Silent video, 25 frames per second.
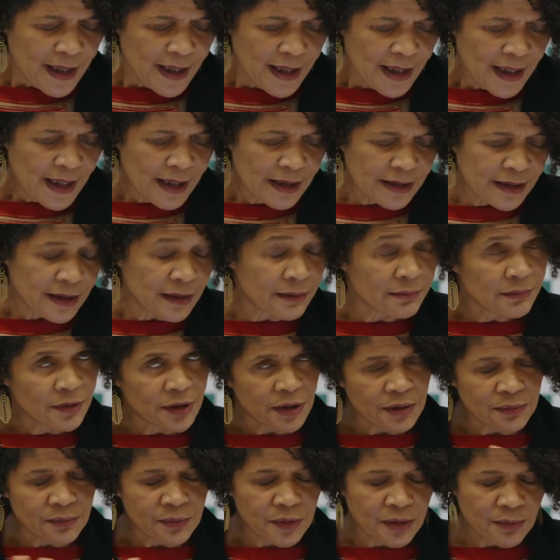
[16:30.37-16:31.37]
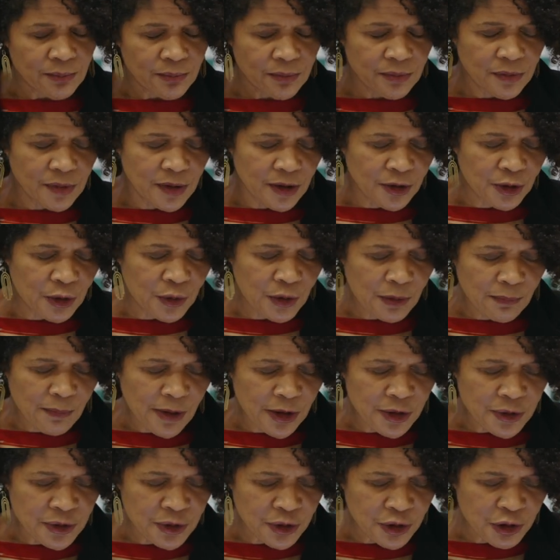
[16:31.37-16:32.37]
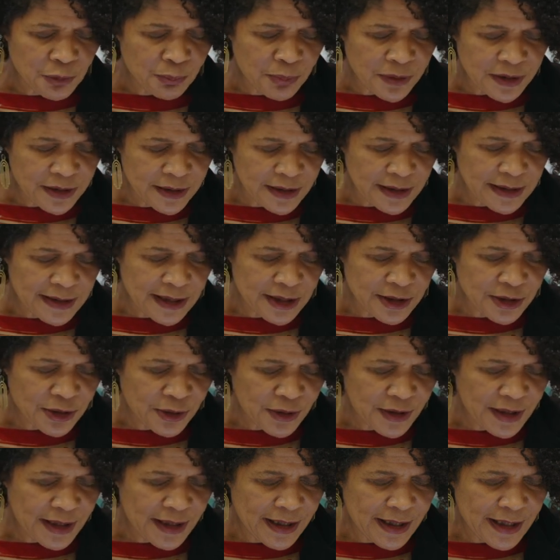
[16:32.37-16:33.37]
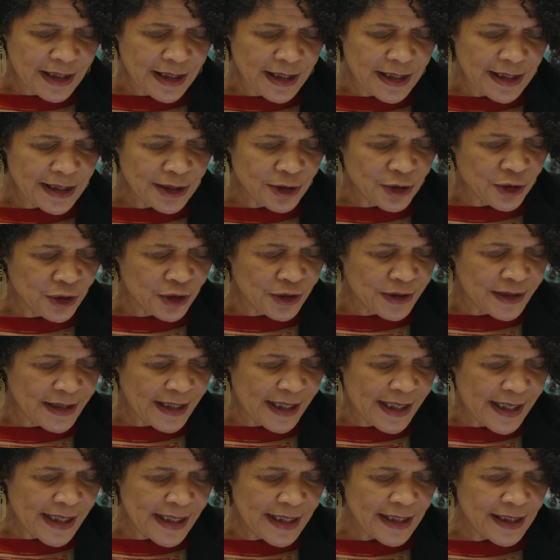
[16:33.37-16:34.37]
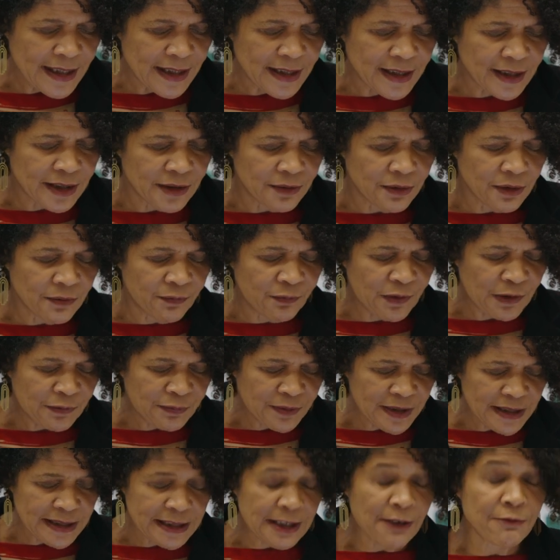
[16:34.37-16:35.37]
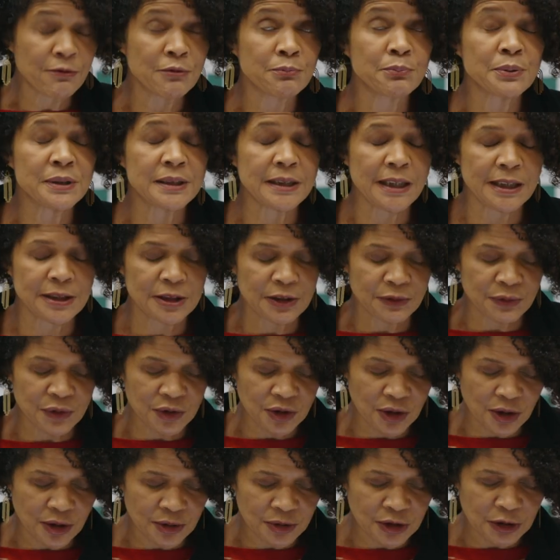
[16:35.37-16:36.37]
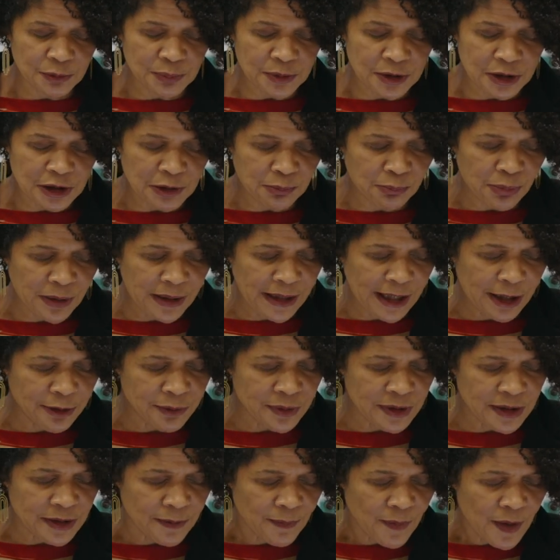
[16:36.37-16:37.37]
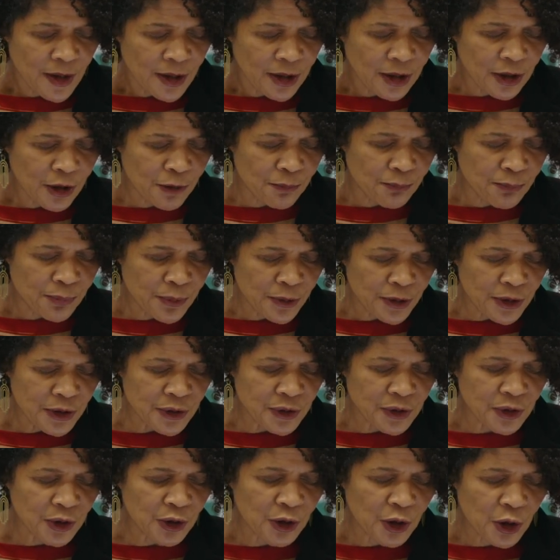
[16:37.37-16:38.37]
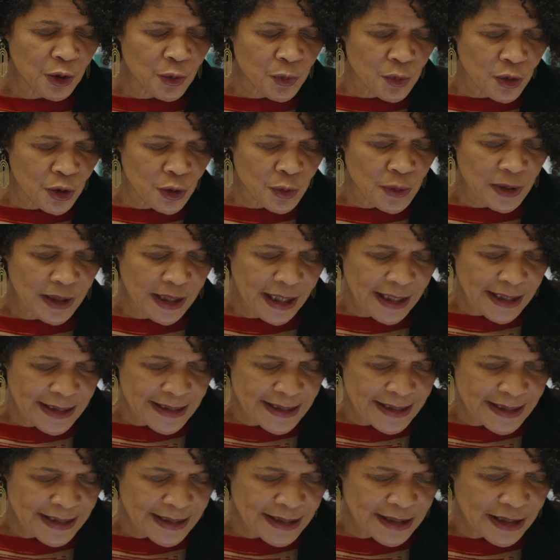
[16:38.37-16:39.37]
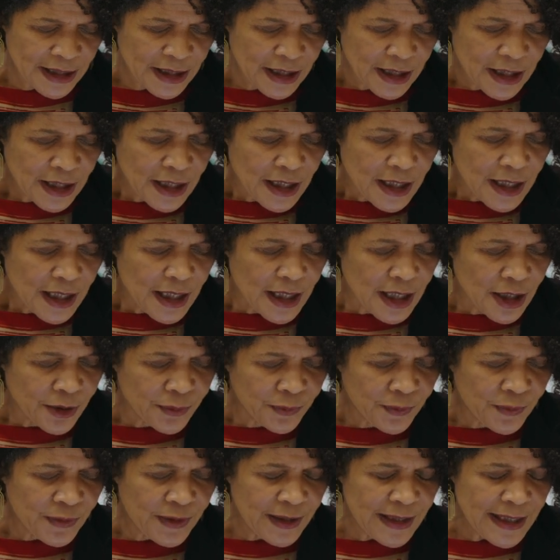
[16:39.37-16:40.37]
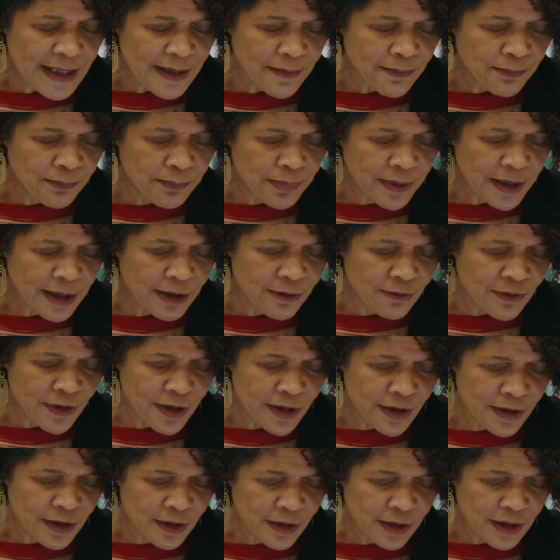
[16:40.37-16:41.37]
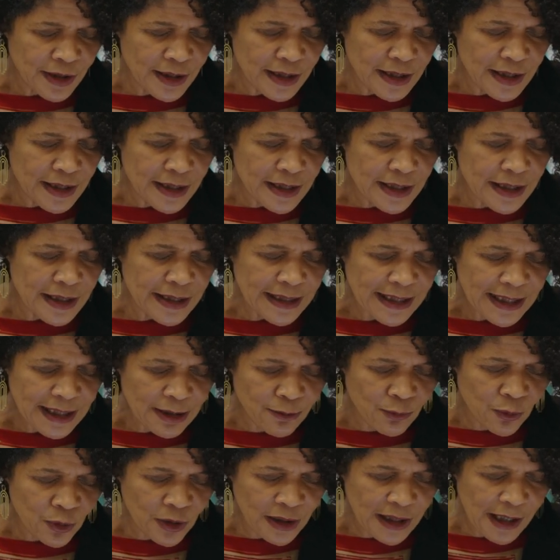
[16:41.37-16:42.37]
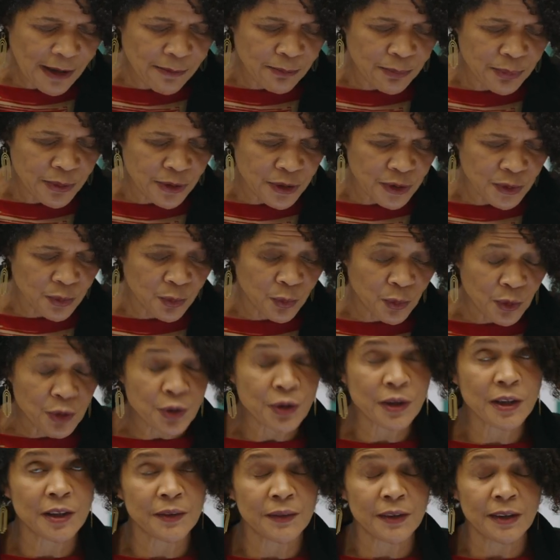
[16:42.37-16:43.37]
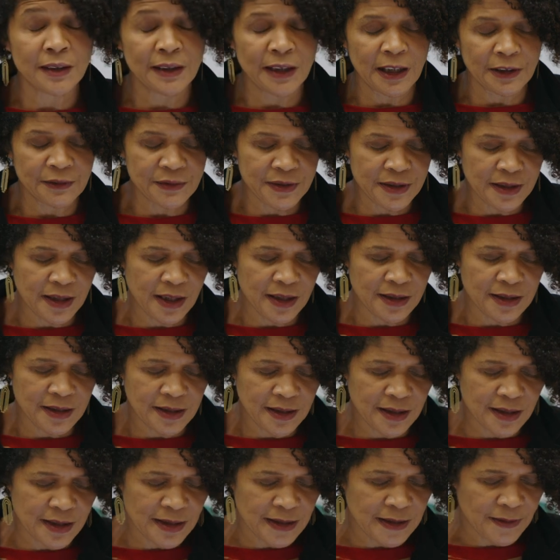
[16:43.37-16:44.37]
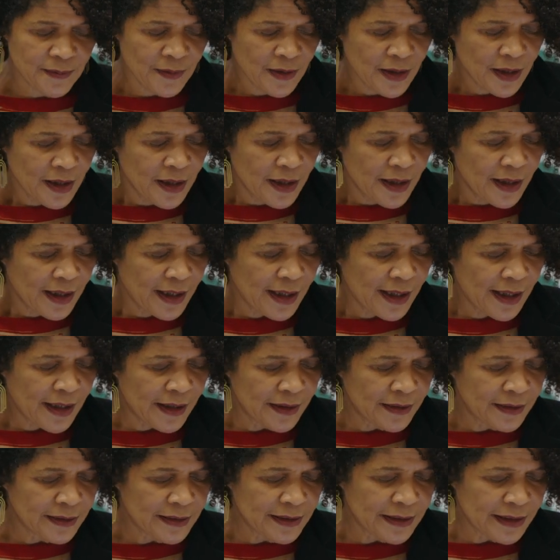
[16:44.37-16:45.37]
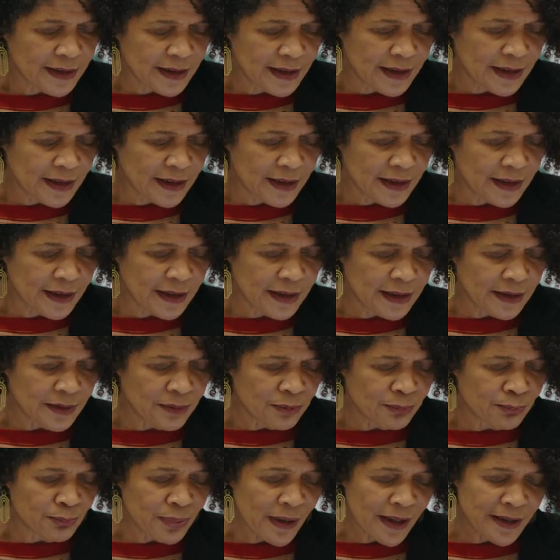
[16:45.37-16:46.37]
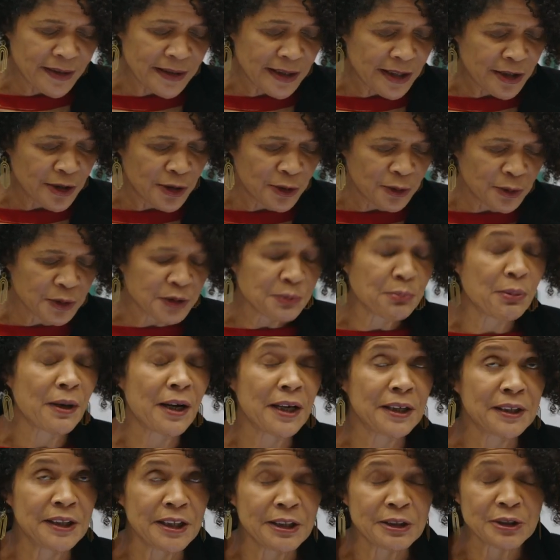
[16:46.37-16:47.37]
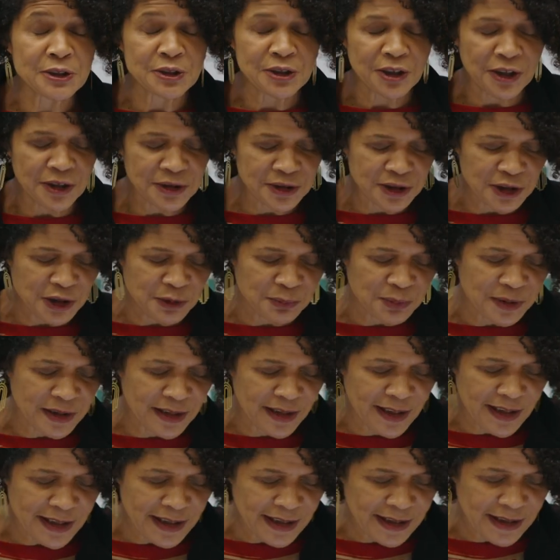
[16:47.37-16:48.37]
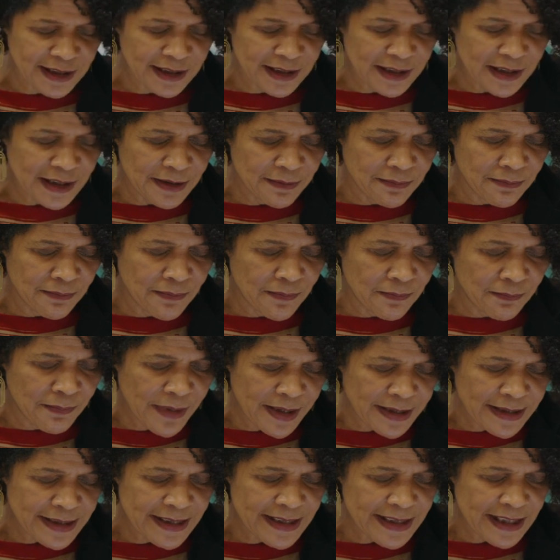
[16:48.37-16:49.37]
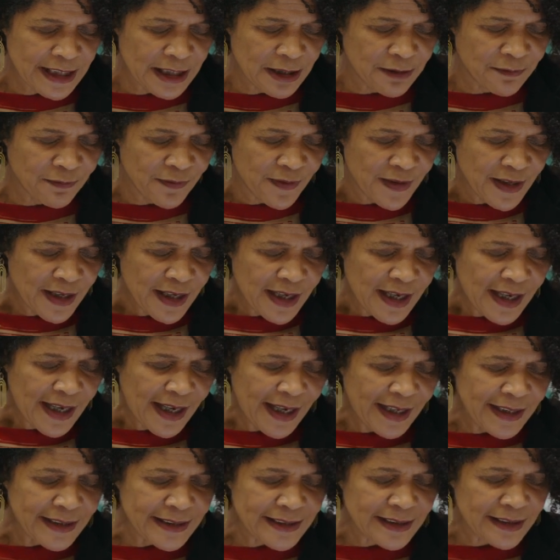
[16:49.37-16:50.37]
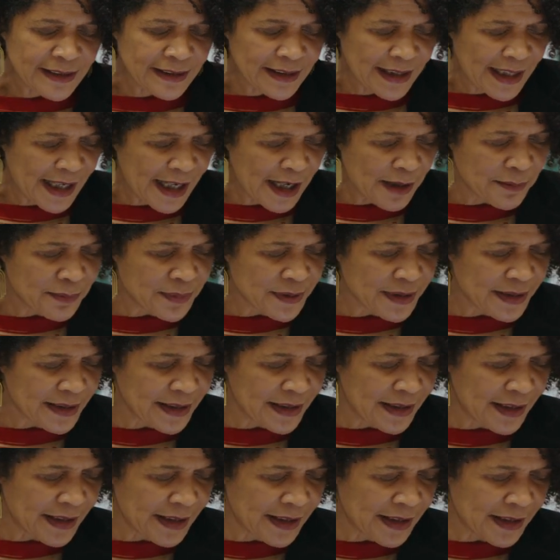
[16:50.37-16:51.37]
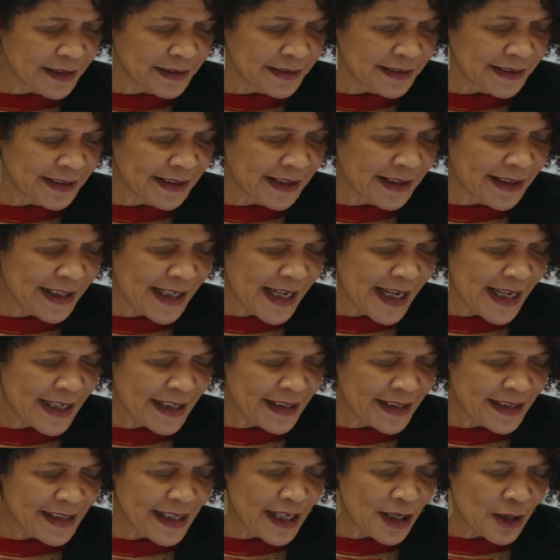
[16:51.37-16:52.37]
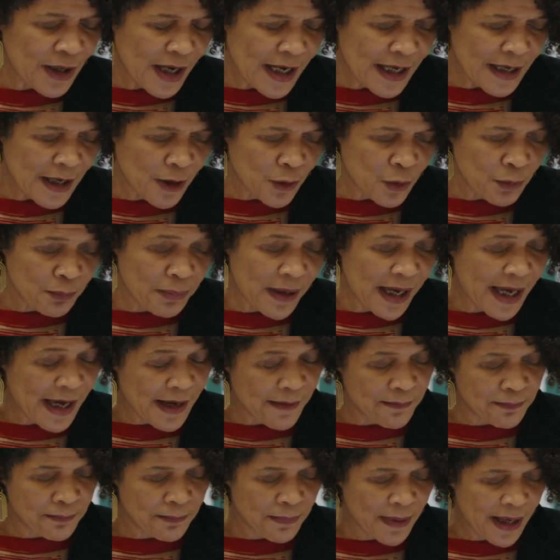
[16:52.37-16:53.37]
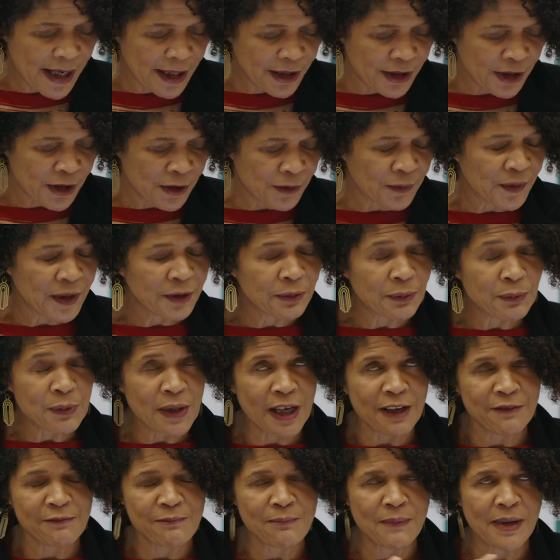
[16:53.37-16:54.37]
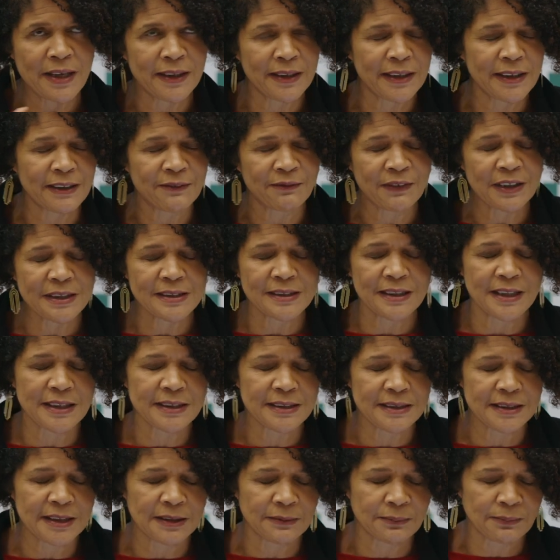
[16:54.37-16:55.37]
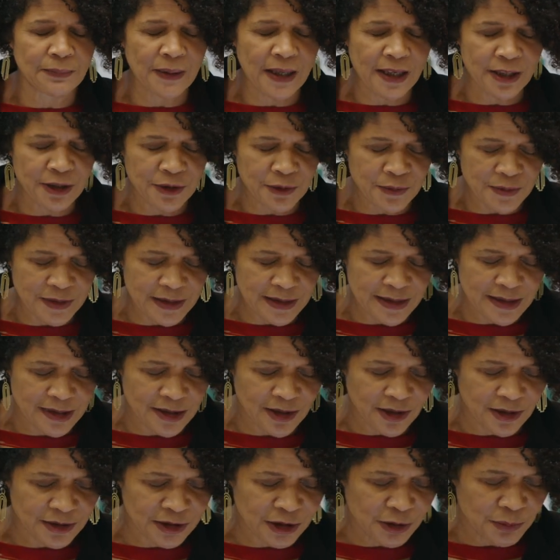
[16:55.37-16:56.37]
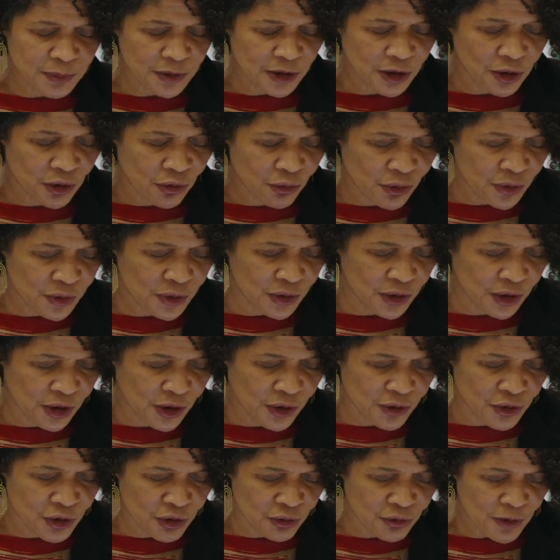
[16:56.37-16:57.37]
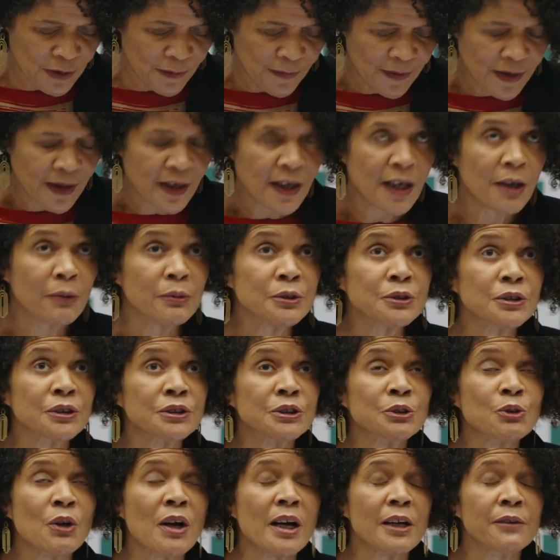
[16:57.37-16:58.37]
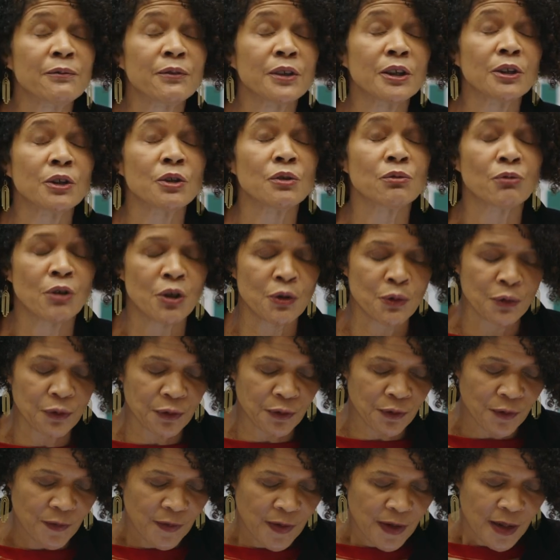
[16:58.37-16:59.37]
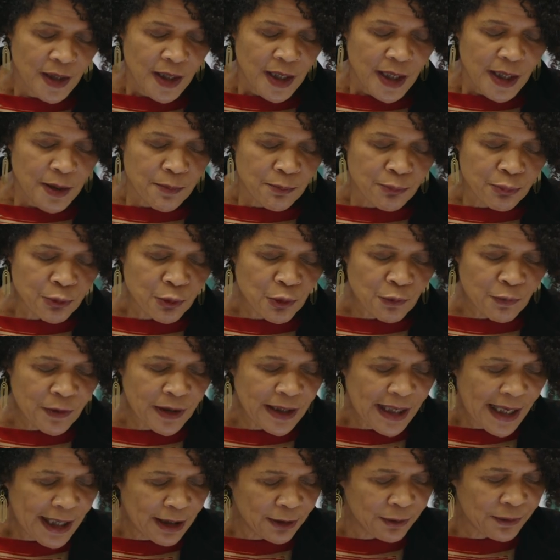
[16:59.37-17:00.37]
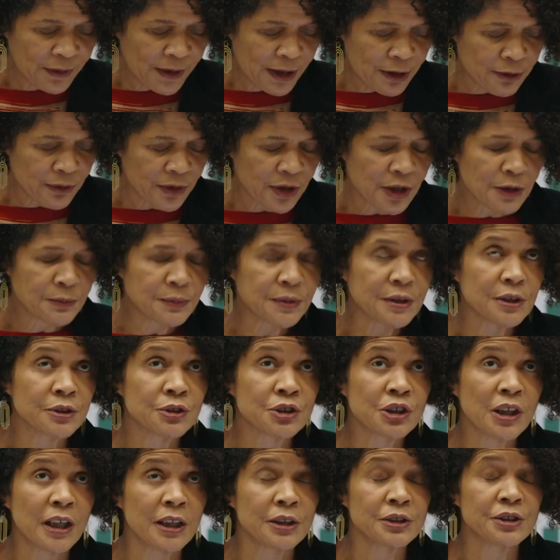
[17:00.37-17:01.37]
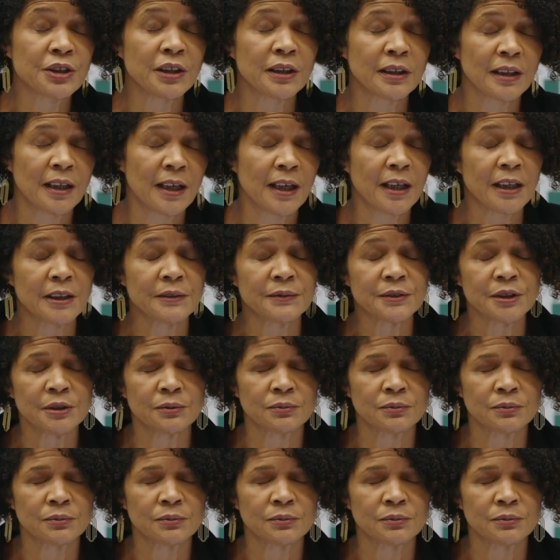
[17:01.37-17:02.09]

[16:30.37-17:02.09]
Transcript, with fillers: And I, uh, you know, um, um, I know that many such businesses are here today. 57% of startups and spin-outs companies co-located on the Imperial uh, campus work in the life sciences. And uh, that includes pioneering startups like um, Medisiv, Azo Labs, uh, DNA, uh, or Pair Bio. And we have many fantastic bio startups across the country, which are driving growth, improving health outcomes, and changing lives.